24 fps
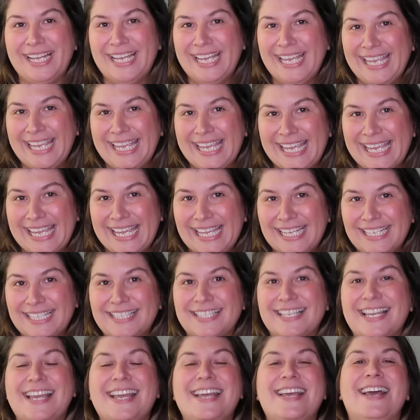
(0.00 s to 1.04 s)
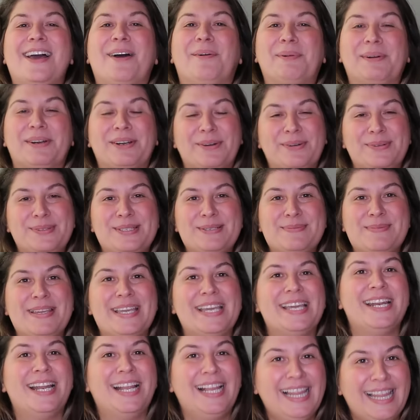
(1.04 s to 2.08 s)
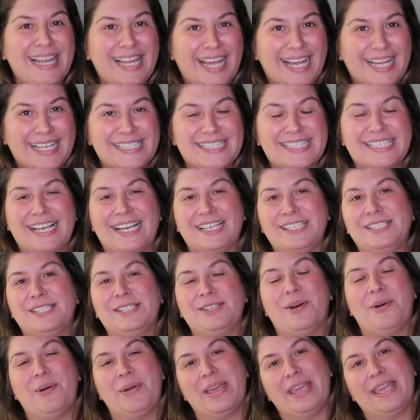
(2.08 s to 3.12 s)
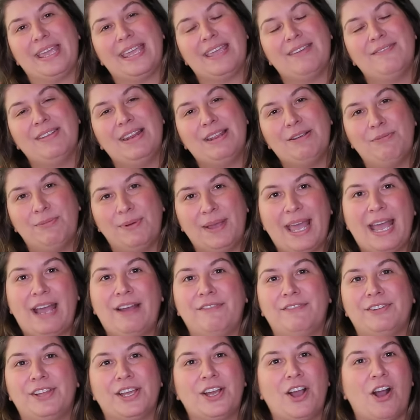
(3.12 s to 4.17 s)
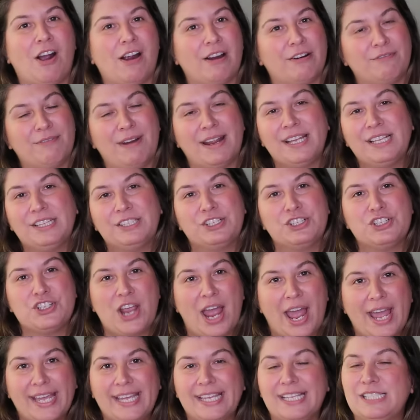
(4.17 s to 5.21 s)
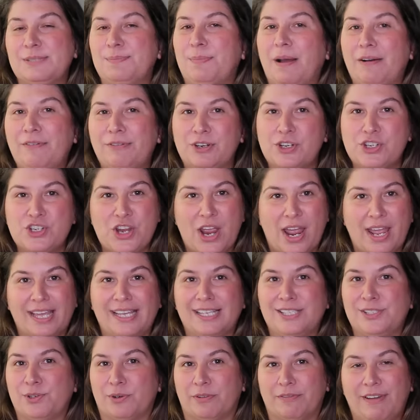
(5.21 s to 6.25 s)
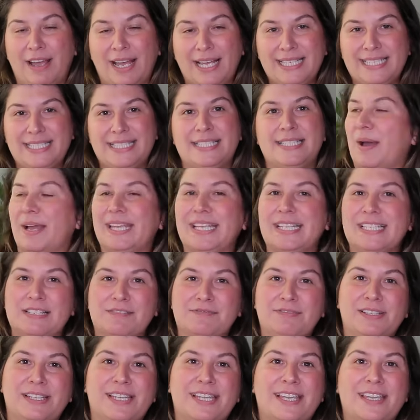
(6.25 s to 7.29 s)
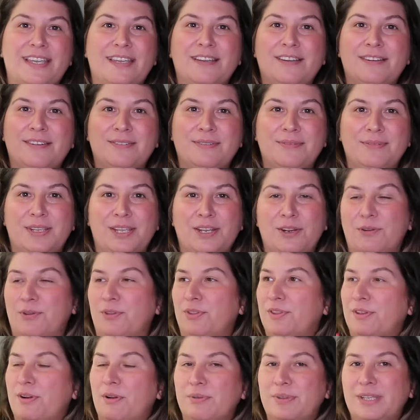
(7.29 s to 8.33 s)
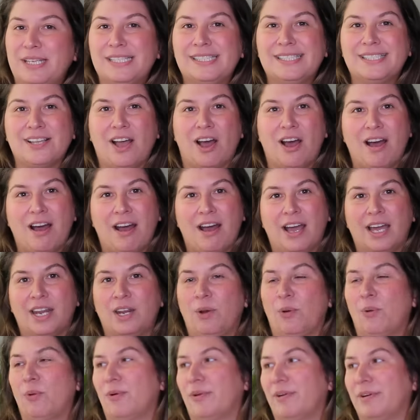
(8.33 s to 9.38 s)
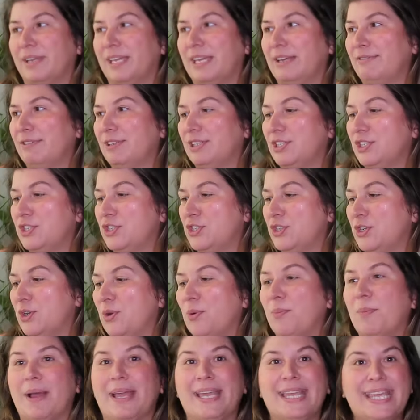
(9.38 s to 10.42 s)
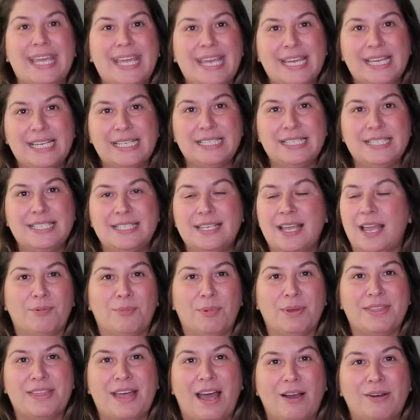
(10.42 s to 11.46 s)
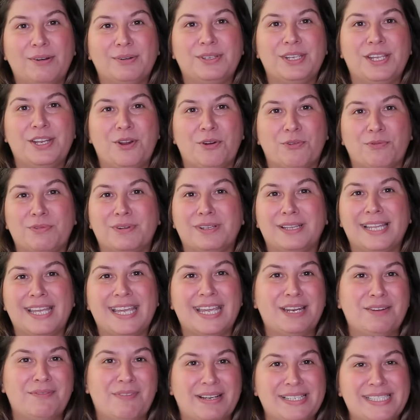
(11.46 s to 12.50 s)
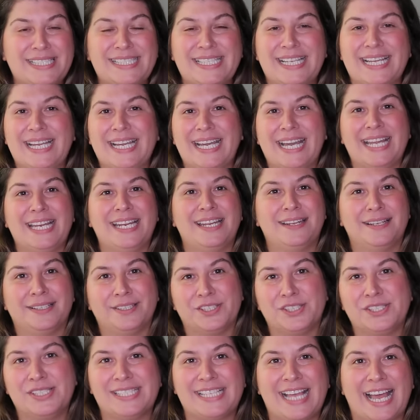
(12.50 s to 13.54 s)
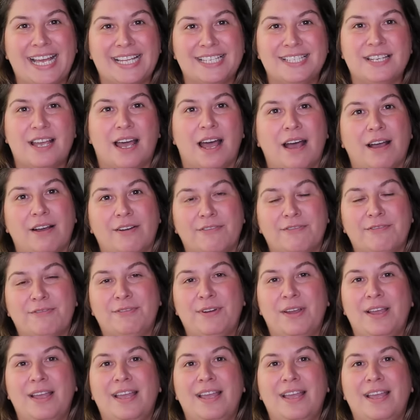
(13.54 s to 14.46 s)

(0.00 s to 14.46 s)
heat. We're going to be in Alaska, so even if we have like our regular jackets, puffer jackets, or vests, I could definitely, you know, throw this on or give it to my kids without, you know, really investing in another set of